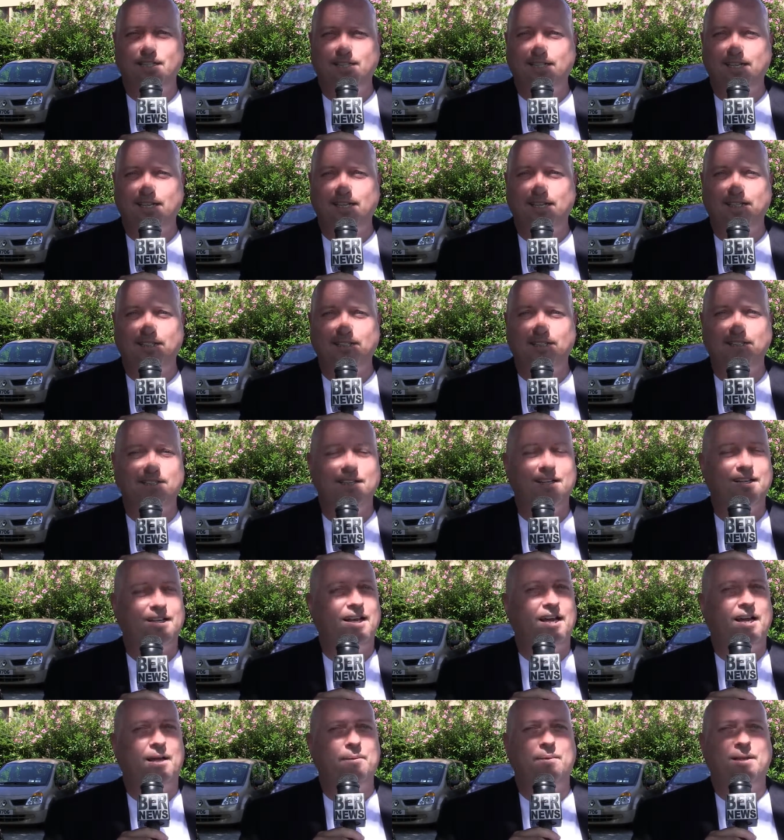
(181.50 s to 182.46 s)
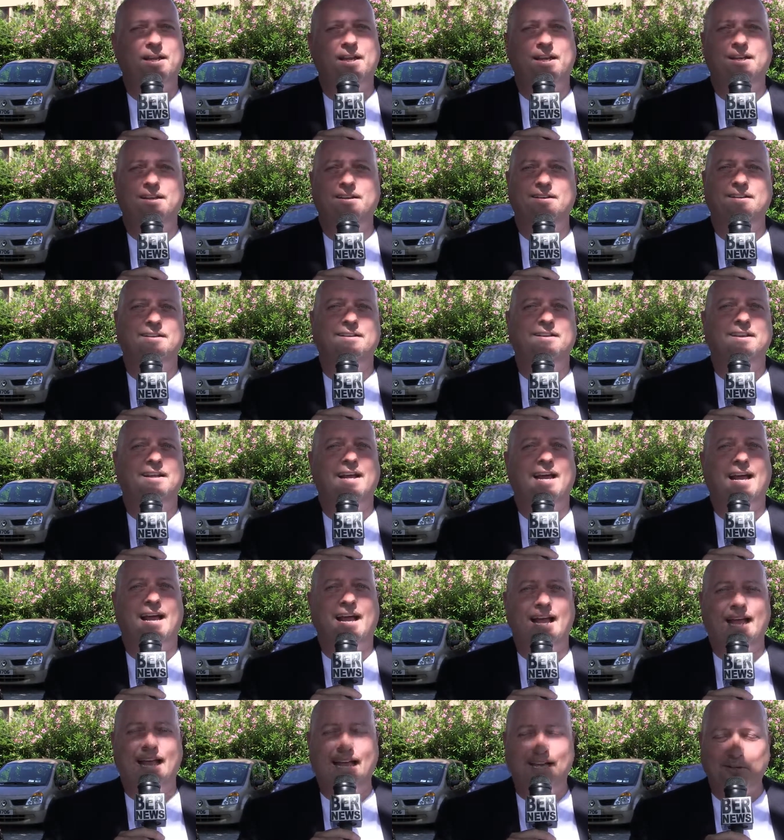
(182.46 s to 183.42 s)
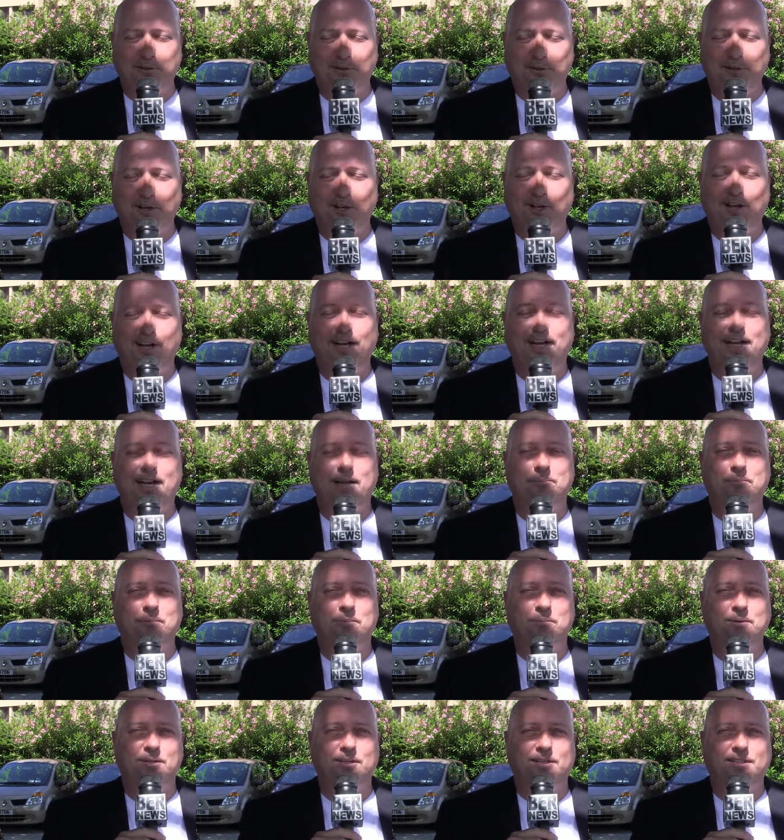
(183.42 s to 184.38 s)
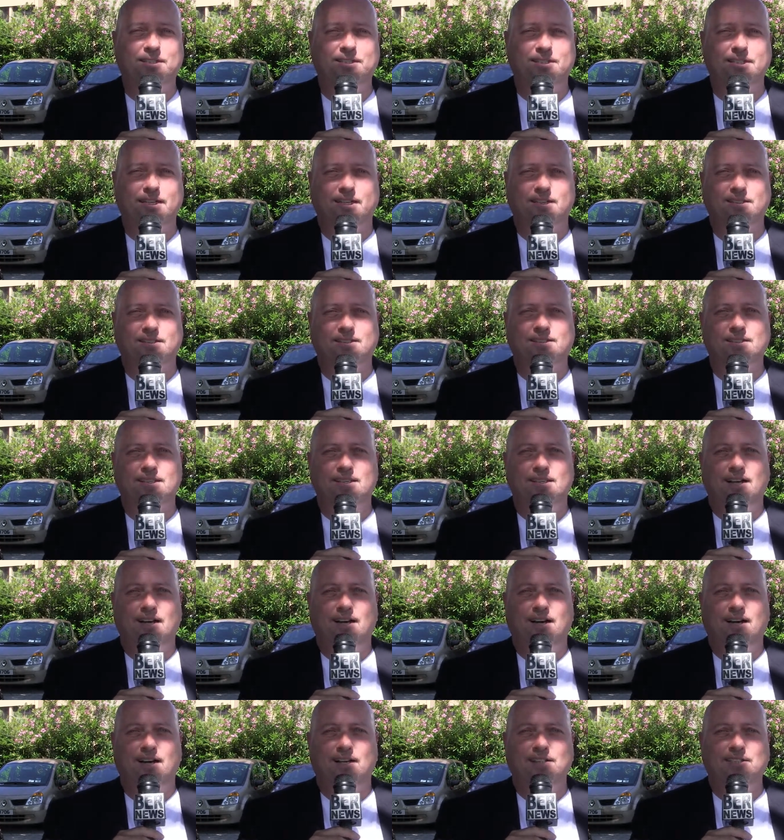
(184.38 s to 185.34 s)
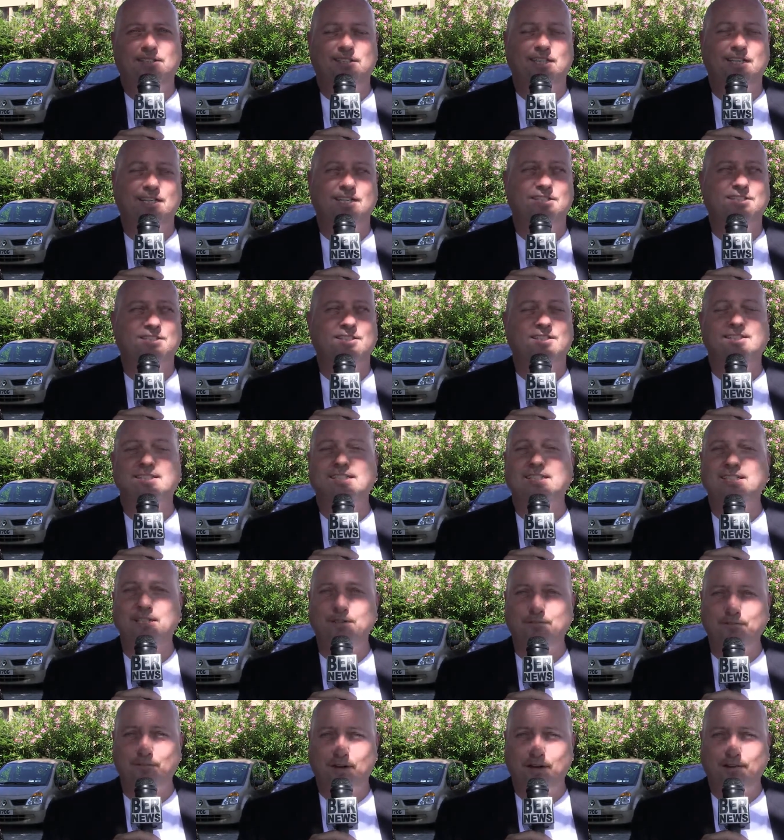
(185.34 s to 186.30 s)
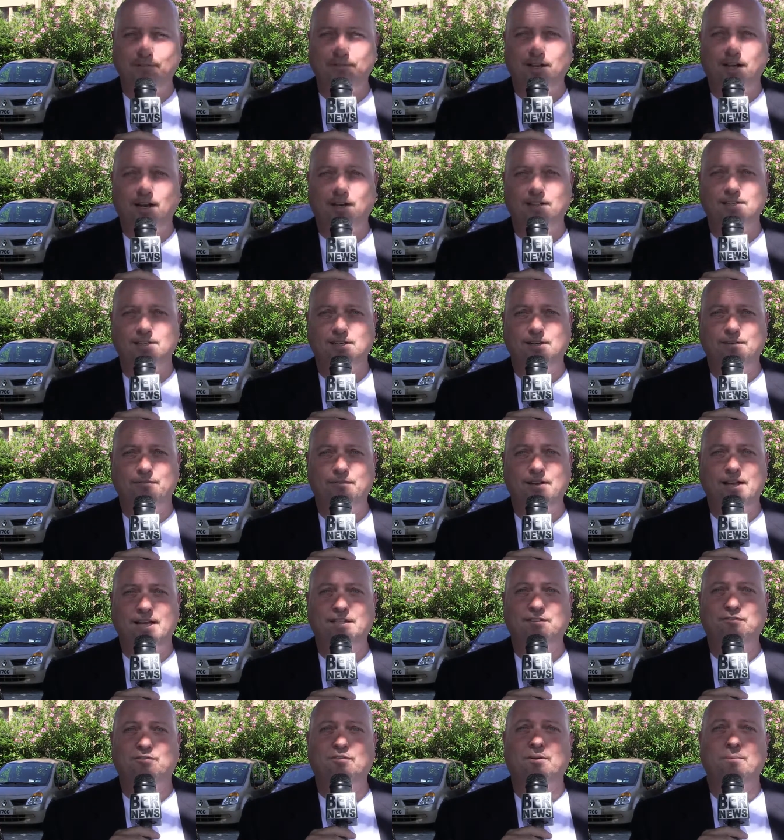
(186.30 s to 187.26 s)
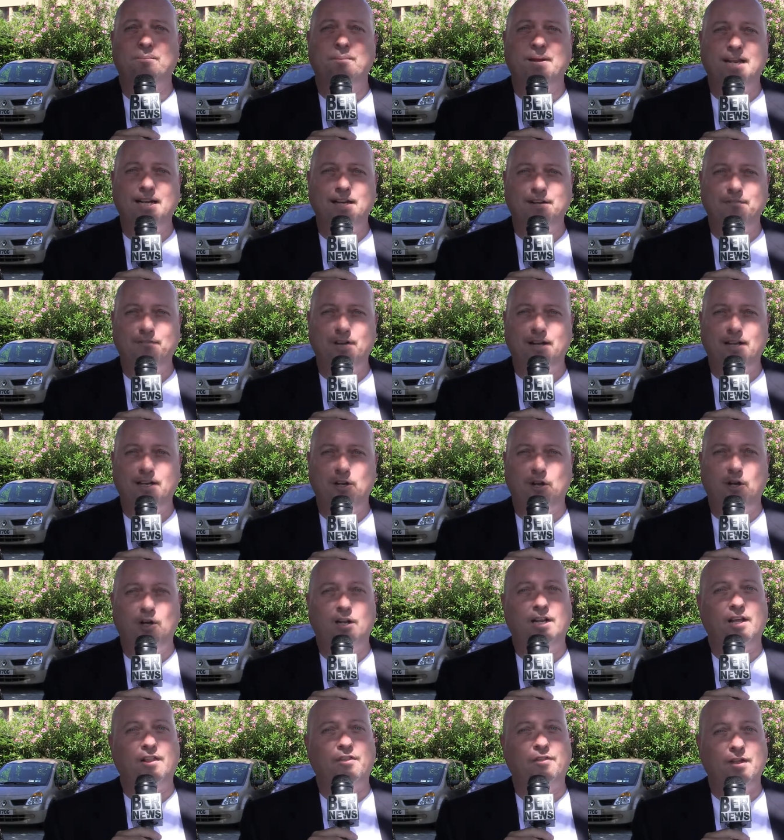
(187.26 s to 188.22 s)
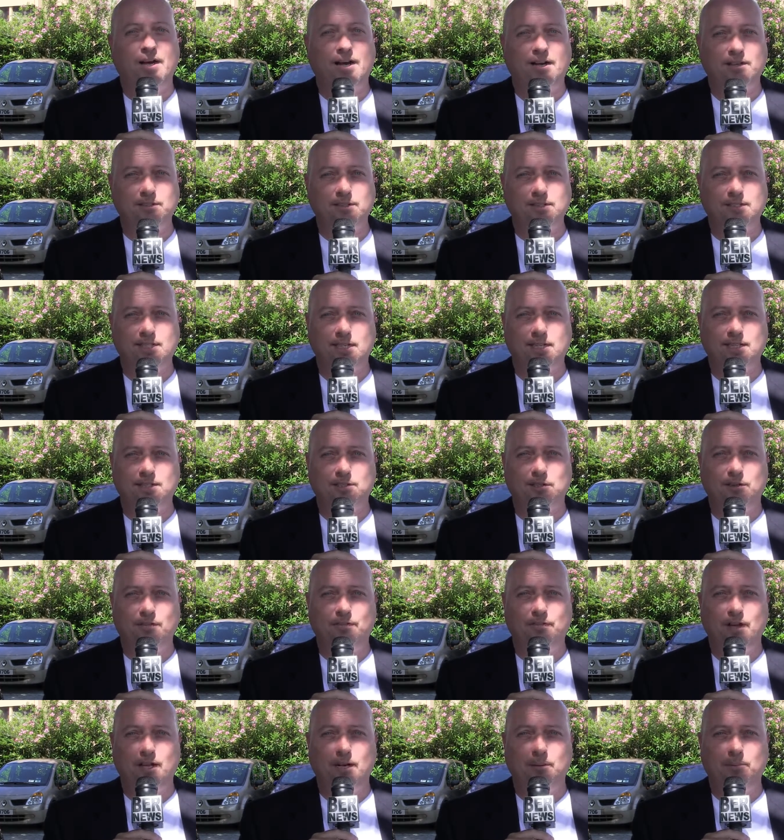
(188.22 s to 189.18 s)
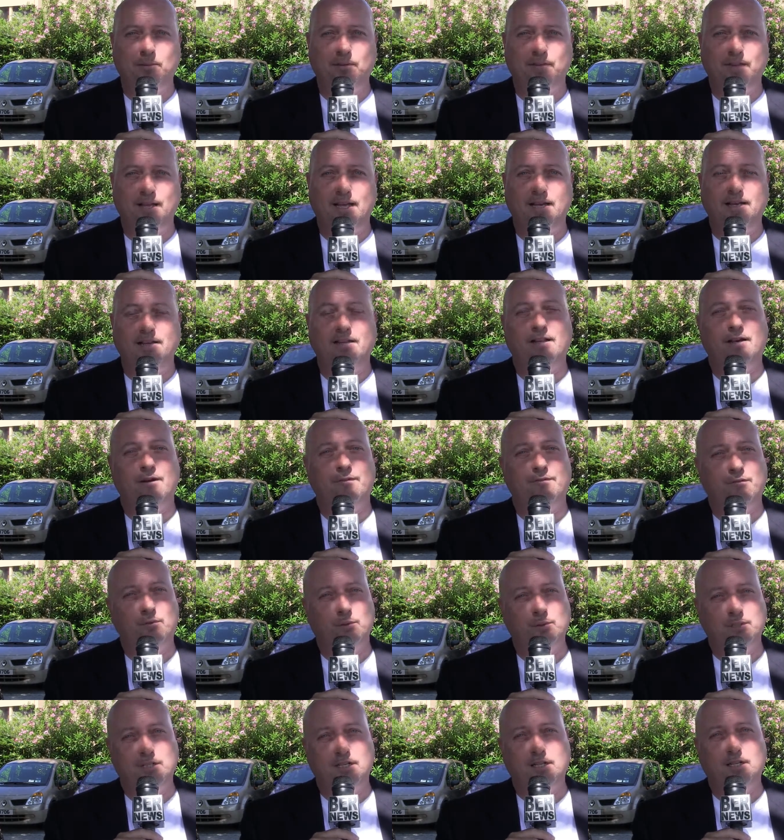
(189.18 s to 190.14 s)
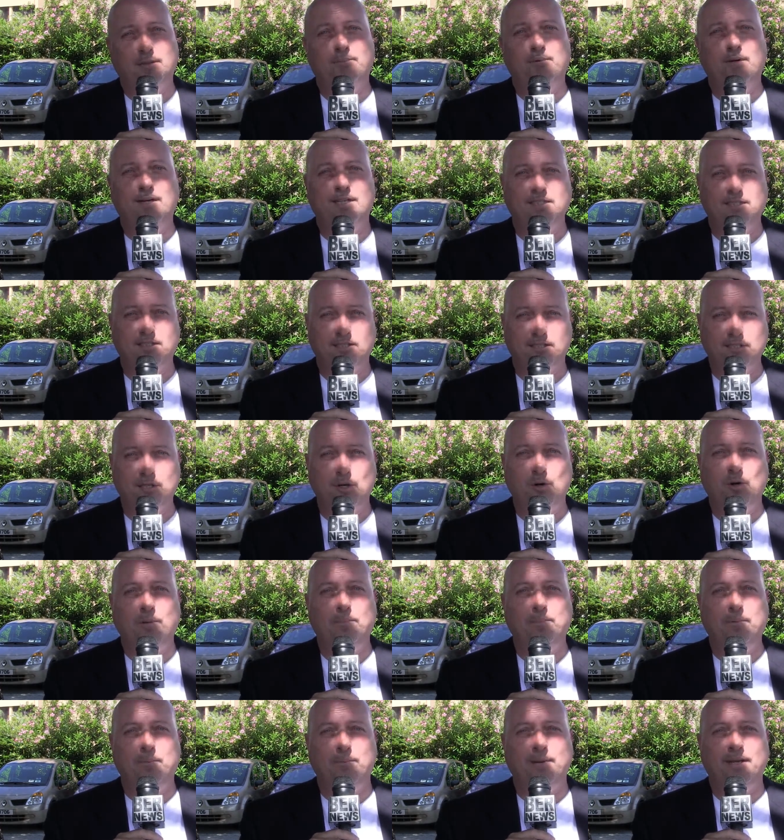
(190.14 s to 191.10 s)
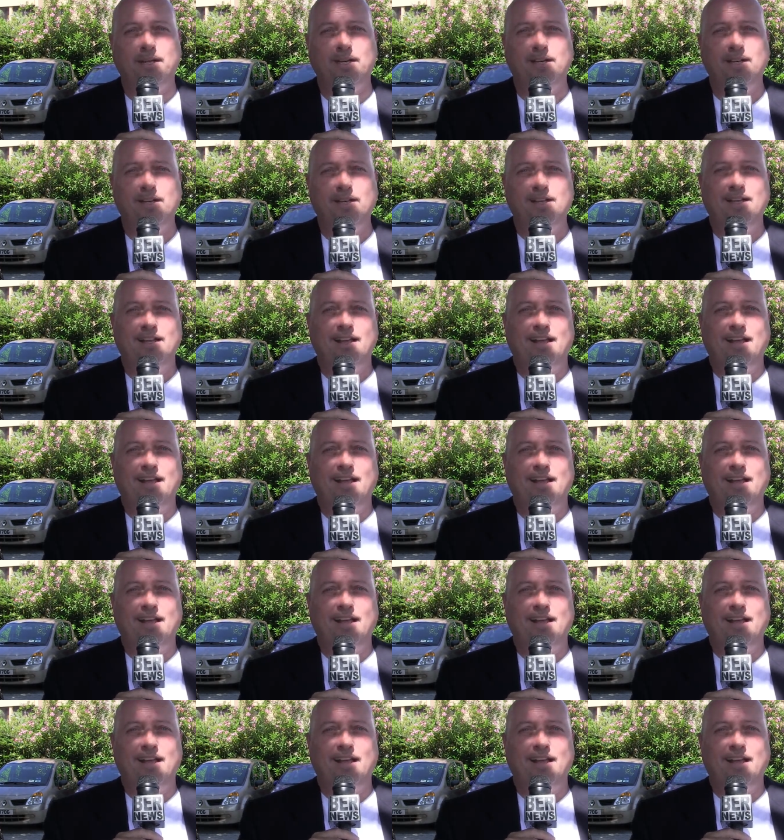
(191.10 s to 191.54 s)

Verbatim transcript: and Things. I mean, and online at Bermuda Ticks. Uh, tickets are $65 in advance for the main event. Only a thousand tickets are available then. Then unfortunately the price does go up a bit